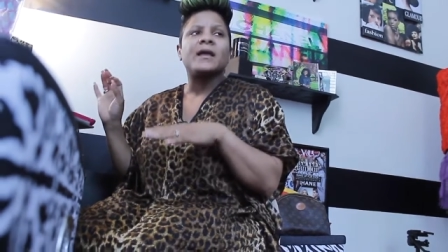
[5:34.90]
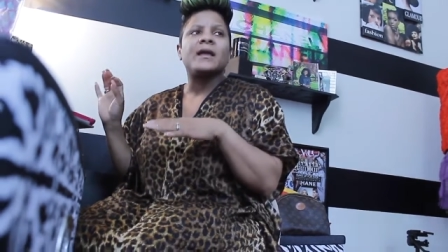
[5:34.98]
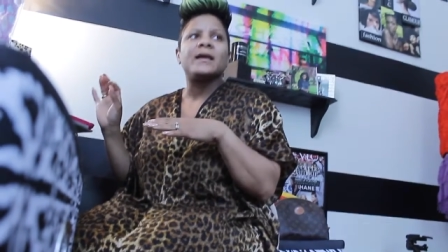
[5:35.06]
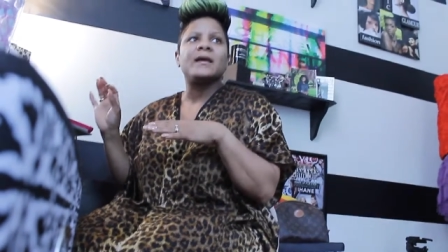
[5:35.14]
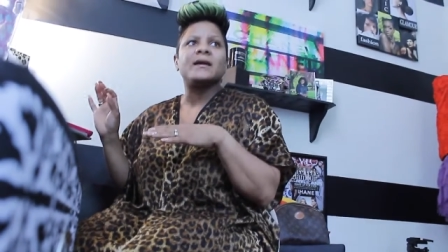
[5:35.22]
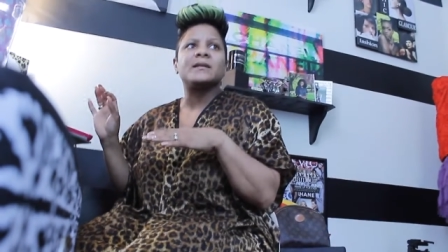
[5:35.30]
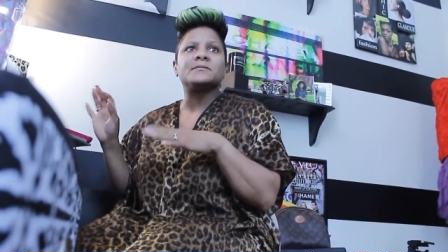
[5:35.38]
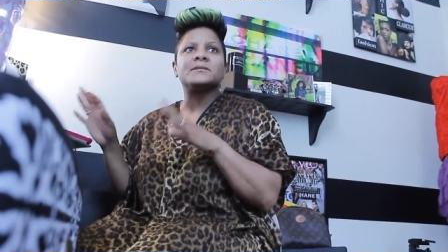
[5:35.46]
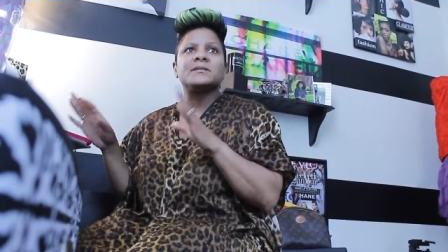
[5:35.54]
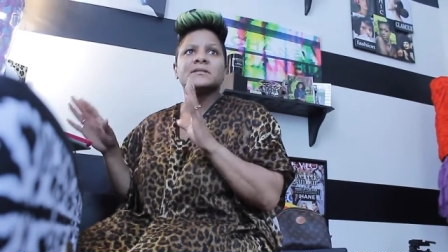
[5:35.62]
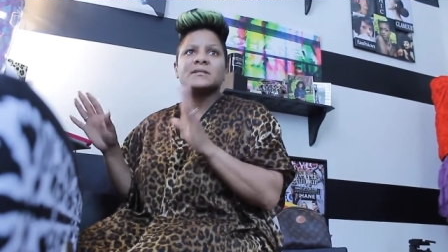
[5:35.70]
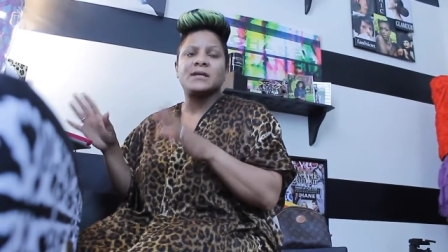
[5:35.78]
and it
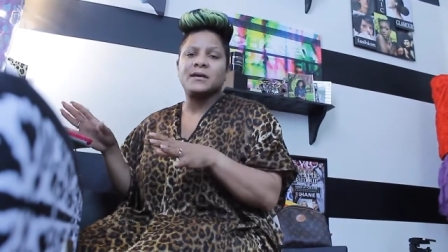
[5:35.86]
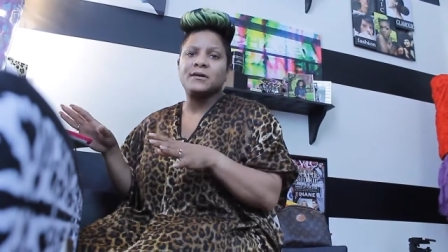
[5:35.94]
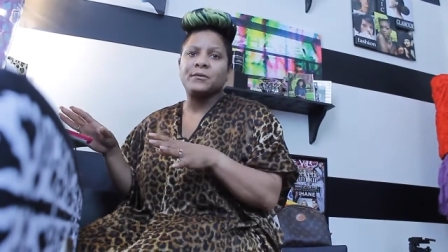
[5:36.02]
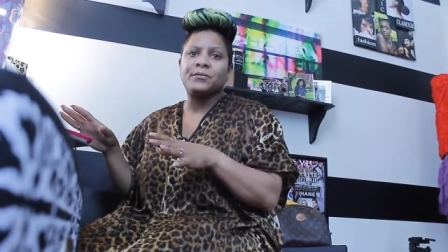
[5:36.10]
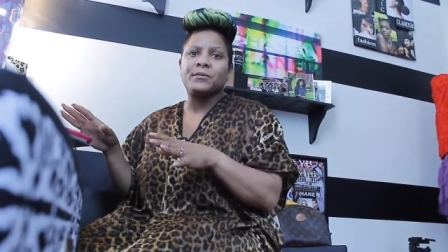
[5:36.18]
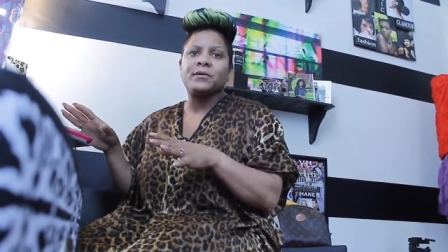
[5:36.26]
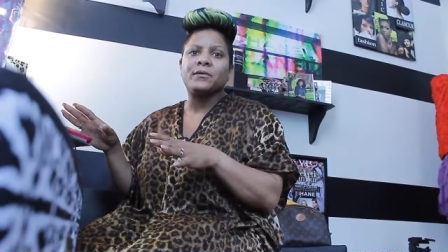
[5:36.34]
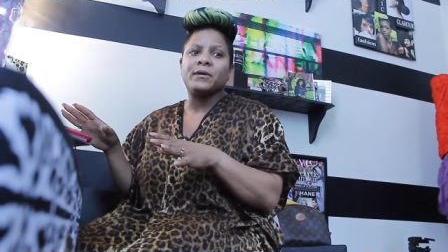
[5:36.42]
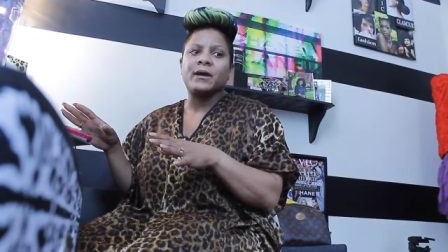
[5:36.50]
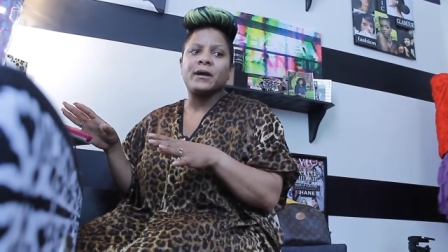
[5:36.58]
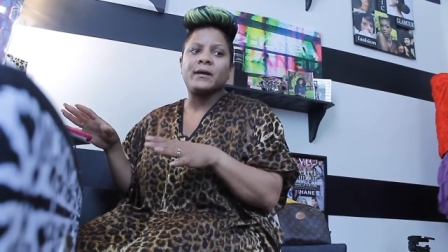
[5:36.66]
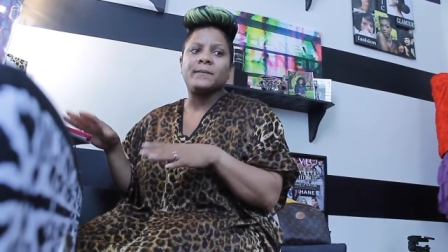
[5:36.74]
was a daycare
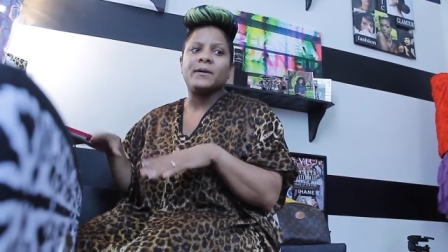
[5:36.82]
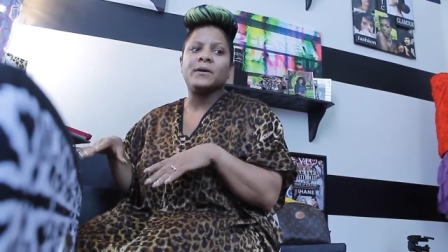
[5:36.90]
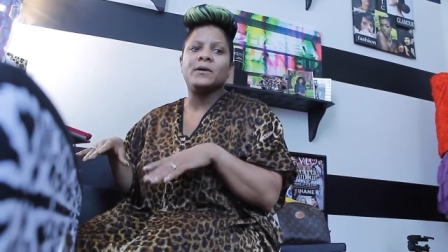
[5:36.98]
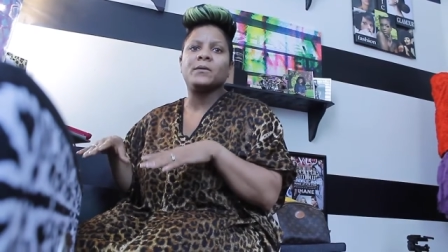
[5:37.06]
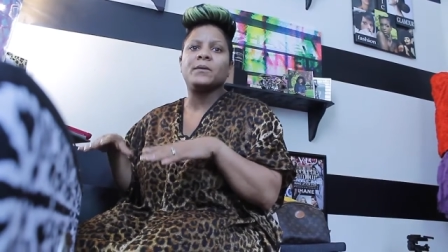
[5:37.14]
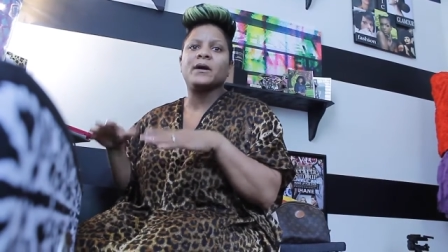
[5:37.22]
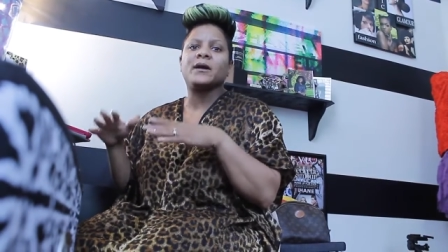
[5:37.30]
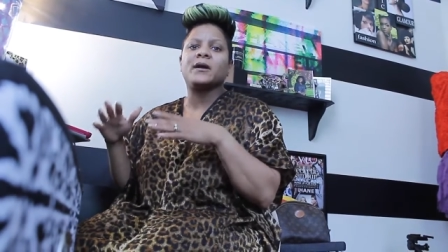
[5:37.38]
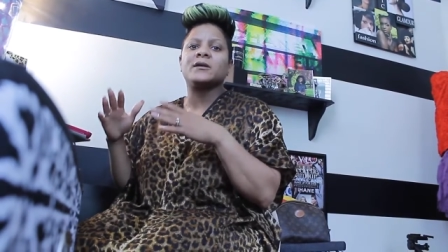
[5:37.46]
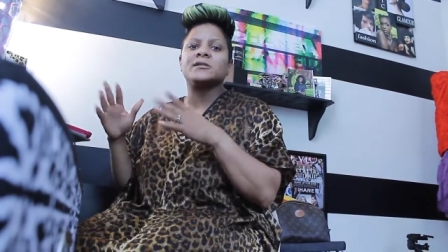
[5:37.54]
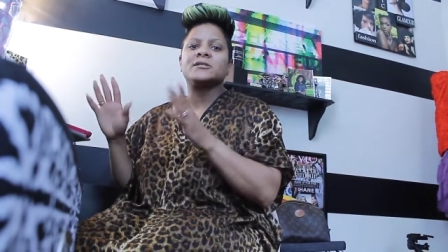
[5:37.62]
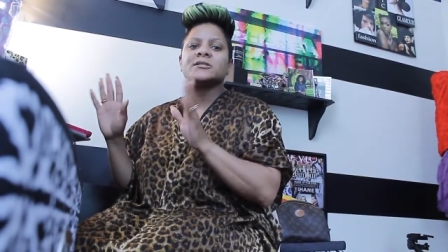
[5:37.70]
program
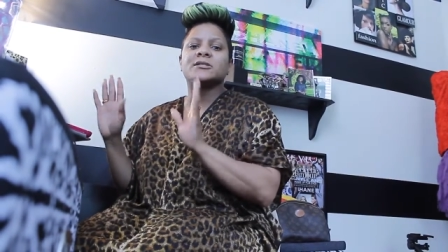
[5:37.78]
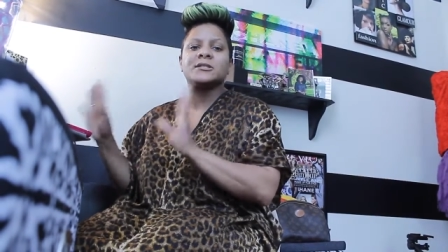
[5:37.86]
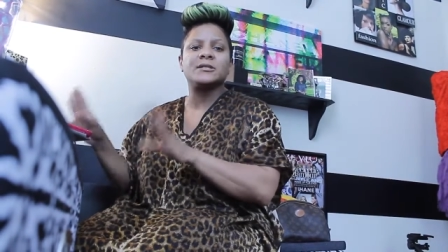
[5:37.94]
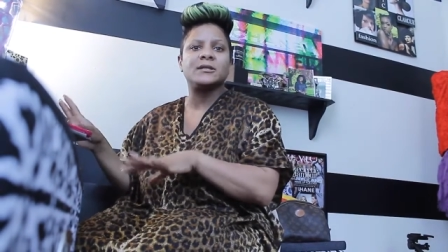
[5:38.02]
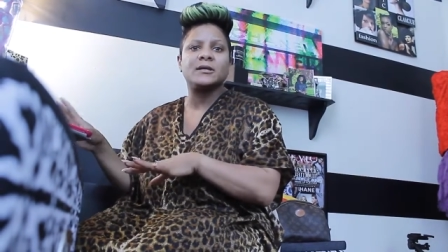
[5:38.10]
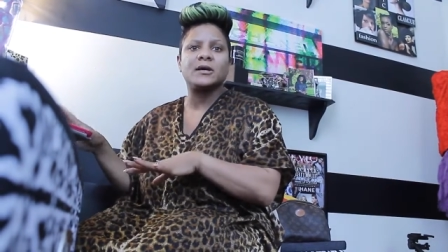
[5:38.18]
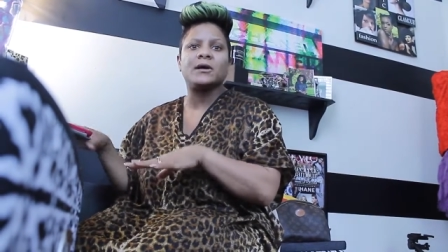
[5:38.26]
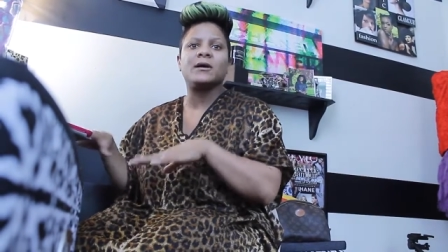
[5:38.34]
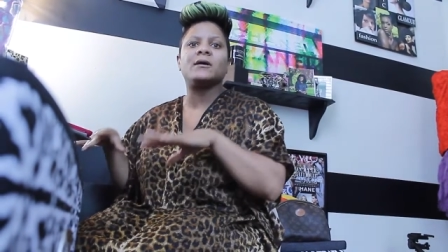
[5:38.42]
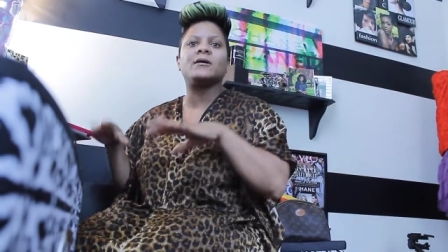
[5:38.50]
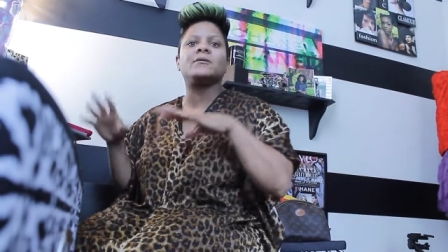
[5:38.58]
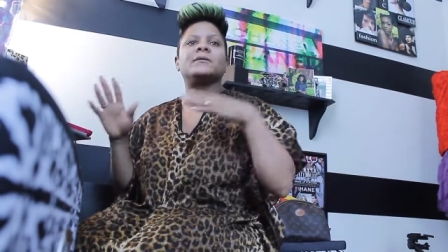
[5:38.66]
where she could
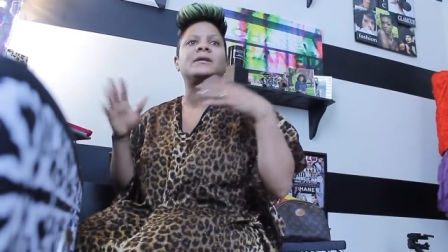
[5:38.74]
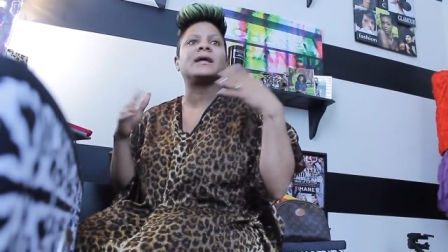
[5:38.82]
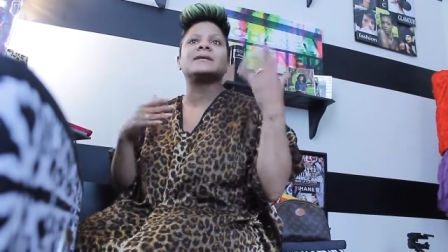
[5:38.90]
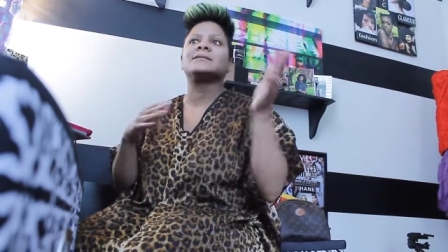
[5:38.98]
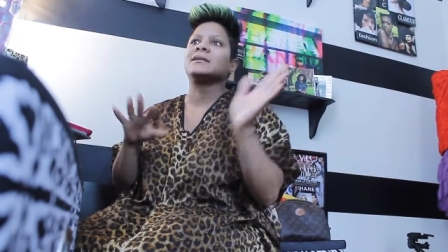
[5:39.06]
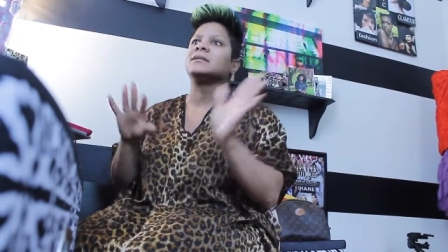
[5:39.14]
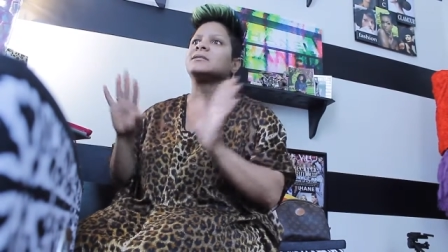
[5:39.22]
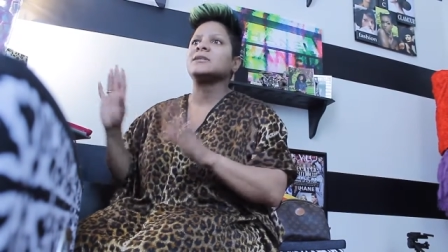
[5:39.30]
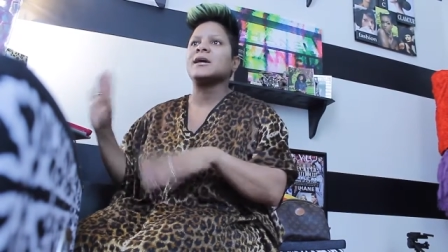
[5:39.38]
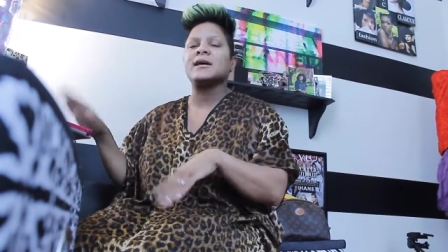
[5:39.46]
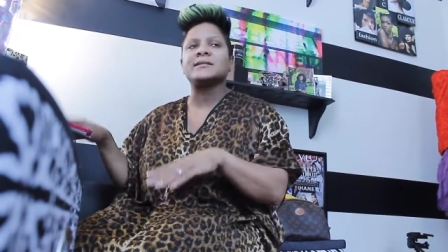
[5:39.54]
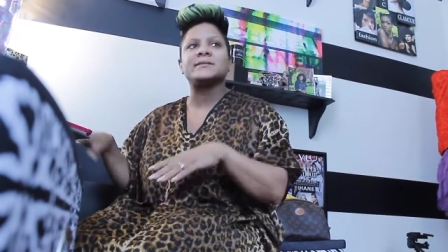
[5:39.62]
go and I could take
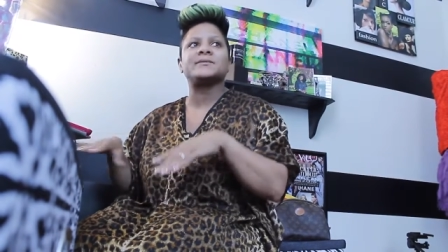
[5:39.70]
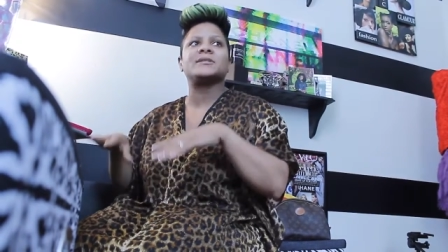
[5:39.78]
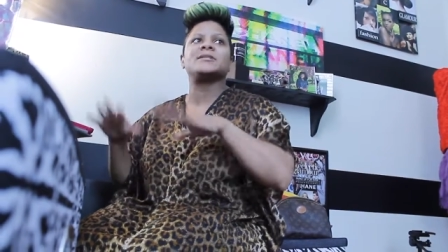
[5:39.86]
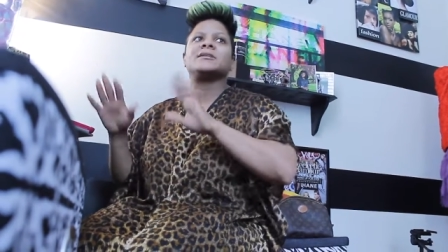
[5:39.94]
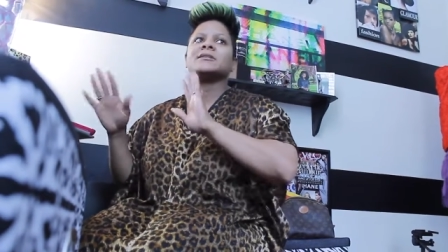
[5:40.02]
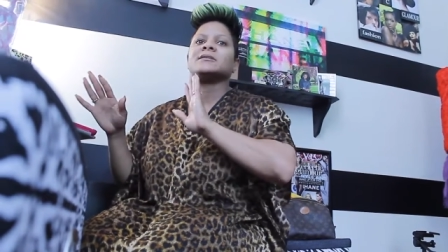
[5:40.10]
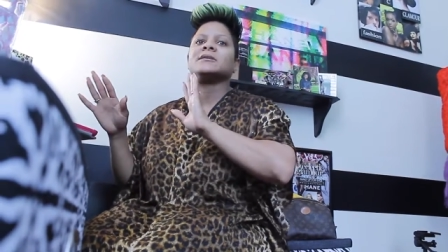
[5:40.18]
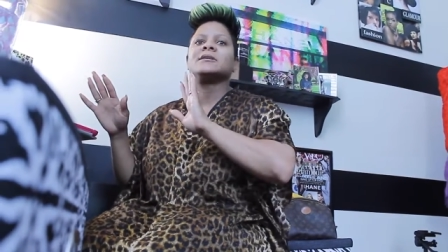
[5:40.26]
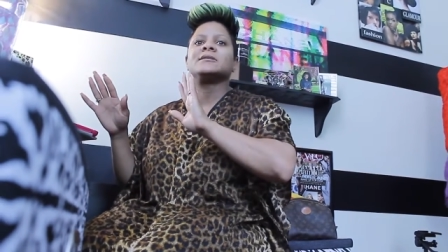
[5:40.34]
Jasmine and...